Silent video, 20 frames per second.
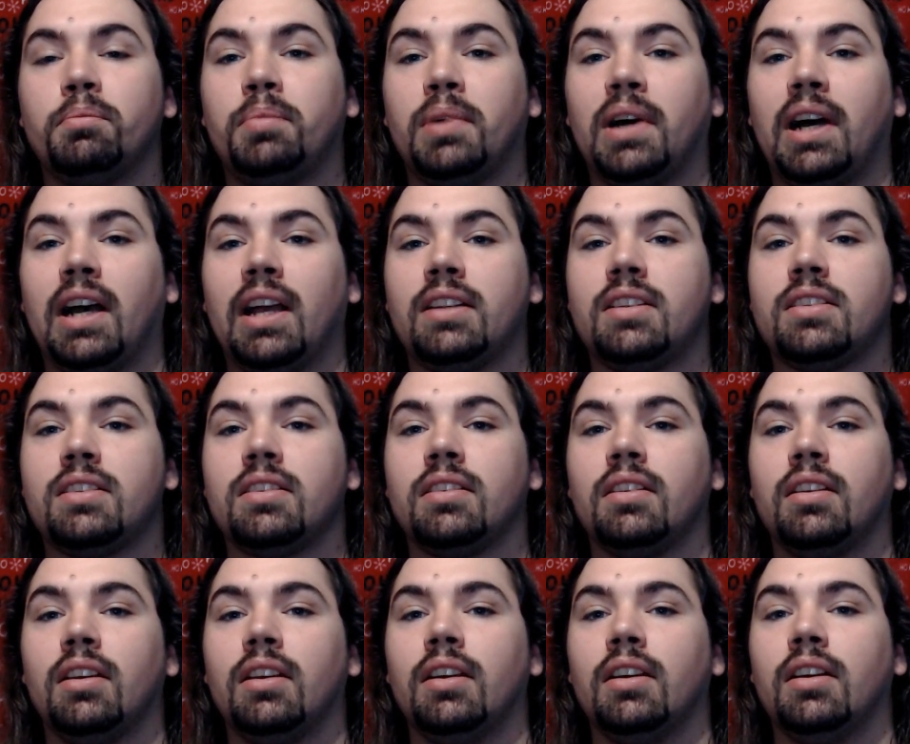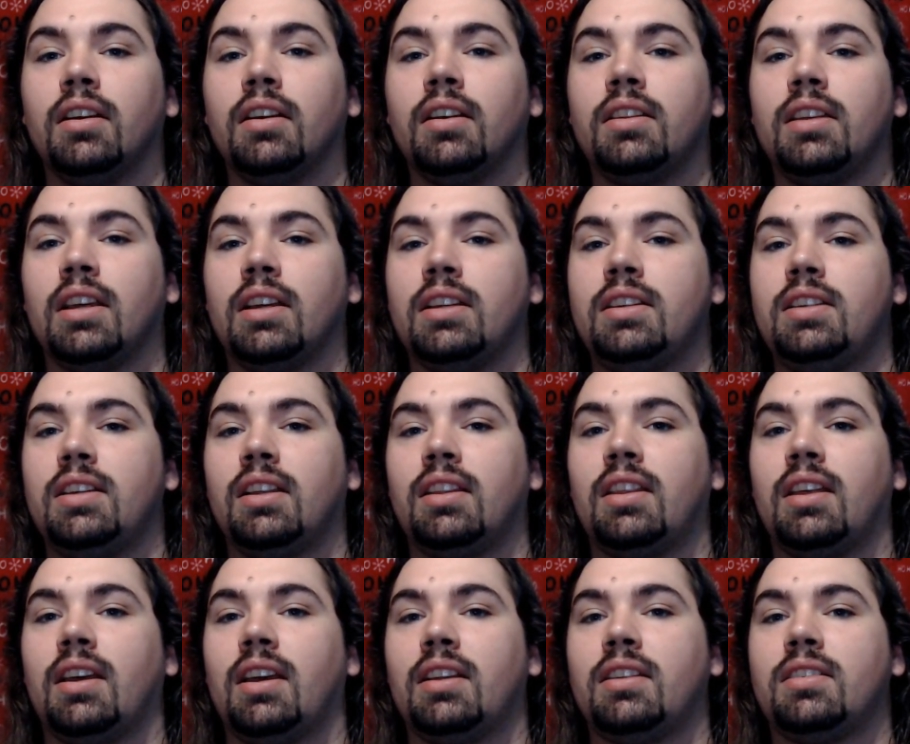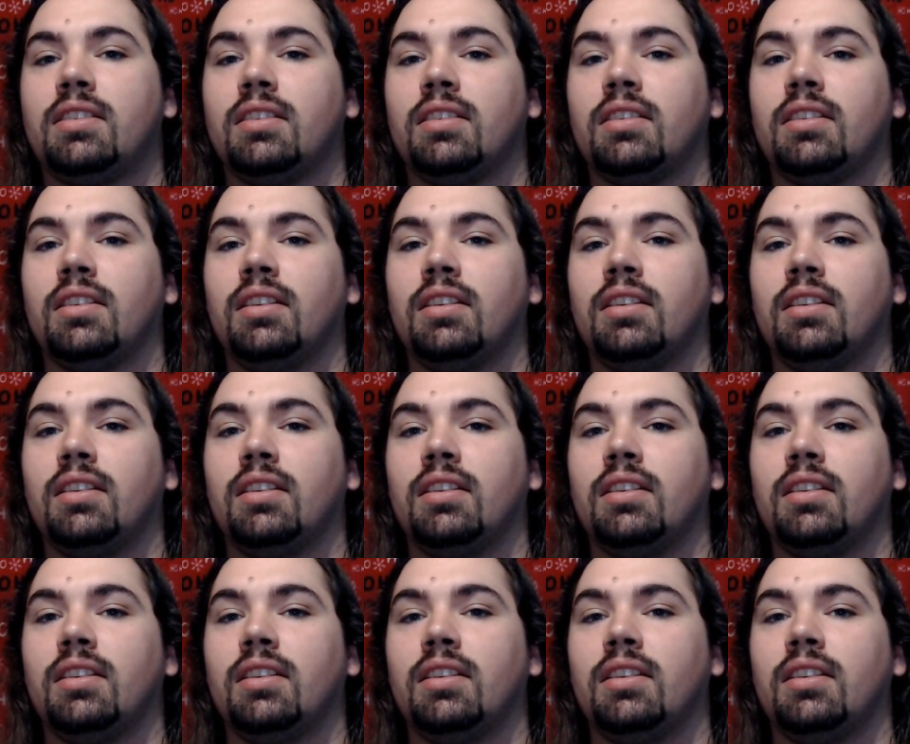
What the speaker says: But the idea that